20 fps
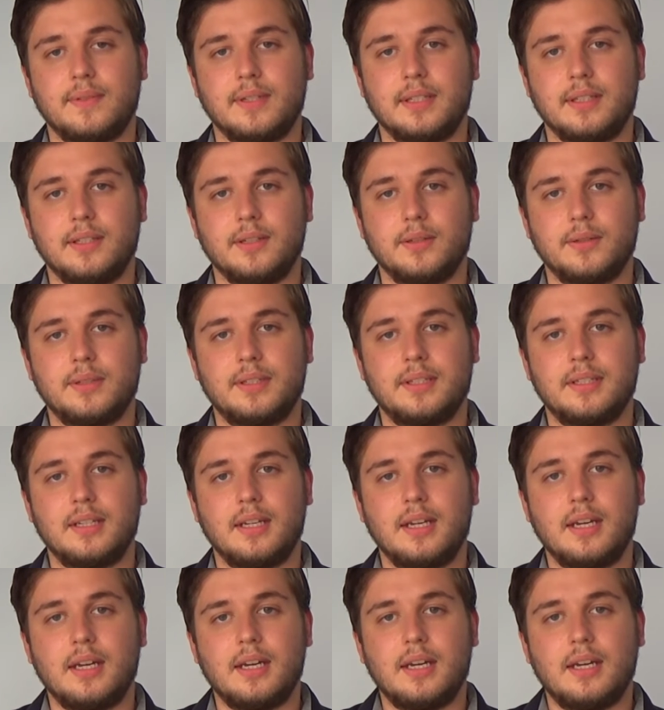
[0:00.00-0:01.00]
videos.
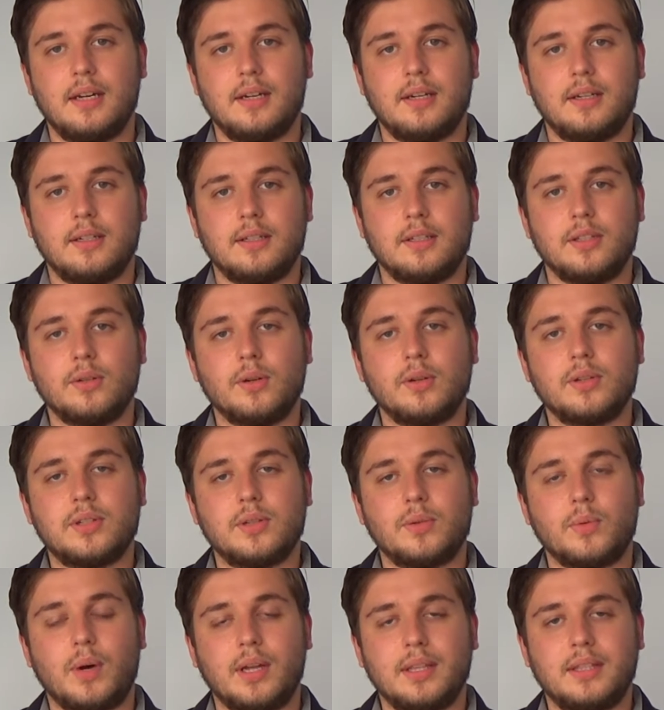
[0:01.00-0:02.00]
You
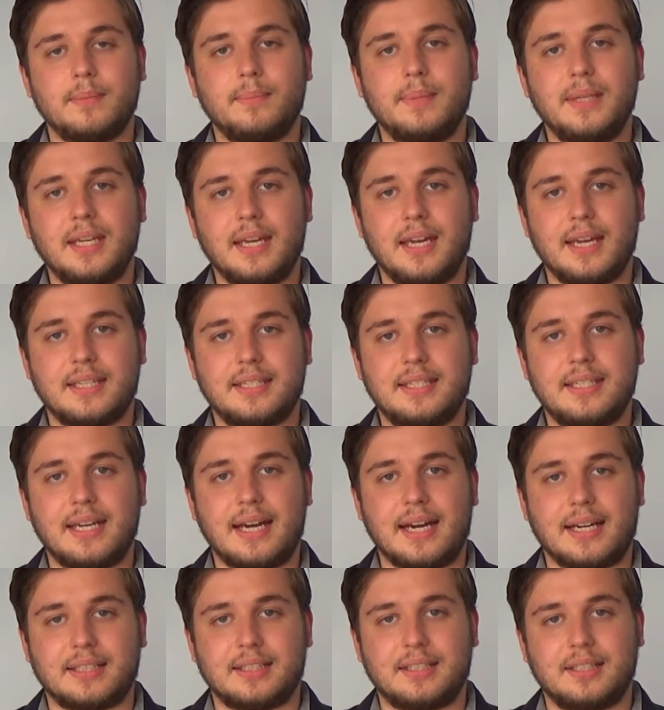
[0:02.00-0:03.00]
also want to be
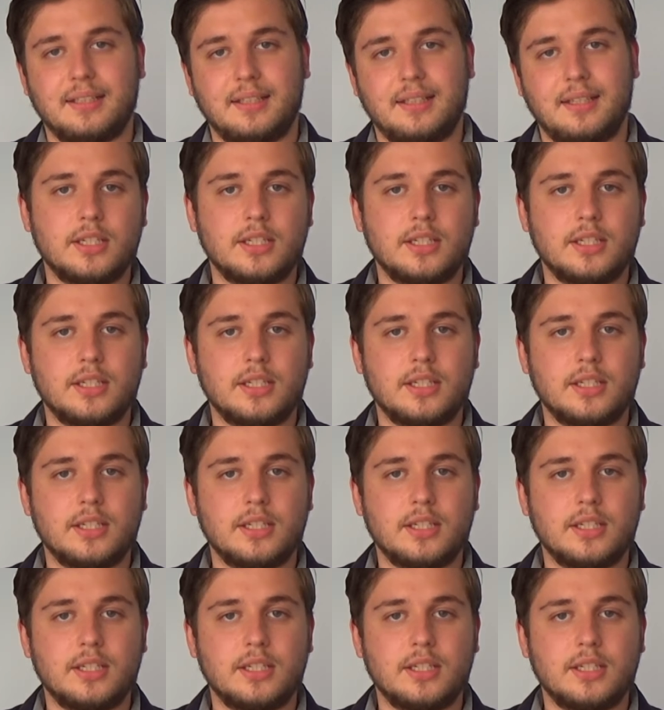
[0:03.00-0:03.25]
exact.